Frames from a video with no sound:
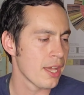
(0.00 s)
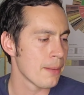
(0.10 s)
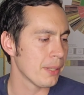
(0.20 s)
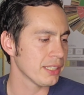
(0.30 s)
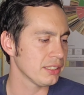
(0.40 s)

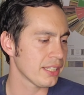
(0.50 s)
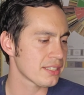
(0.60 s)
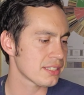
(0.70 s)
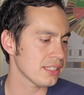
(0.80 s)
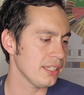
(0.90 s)
but
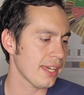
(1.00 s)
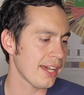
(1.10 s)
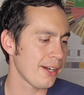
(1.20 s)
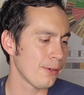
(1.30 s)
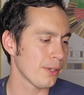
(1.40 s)
let's see
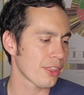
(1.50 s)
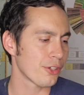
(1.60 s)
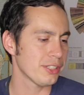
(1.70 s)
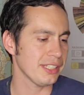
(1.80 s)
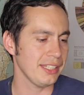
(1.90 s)
how
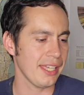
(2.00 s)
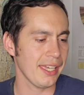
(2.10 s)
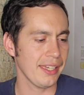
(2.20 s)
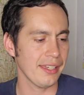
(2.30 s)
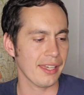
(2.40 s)

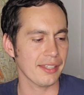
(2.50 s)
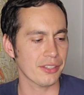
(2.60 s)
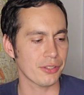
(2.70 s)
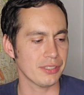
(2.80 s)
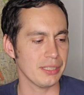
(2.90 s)
13A and
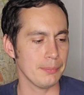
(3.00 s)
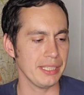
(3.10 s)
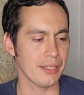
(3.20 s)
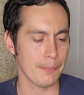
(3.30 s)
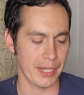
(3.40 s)

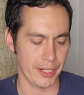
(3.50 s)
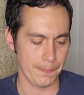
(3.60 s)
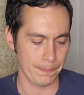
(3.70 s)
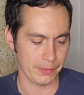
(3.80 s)
13B compare.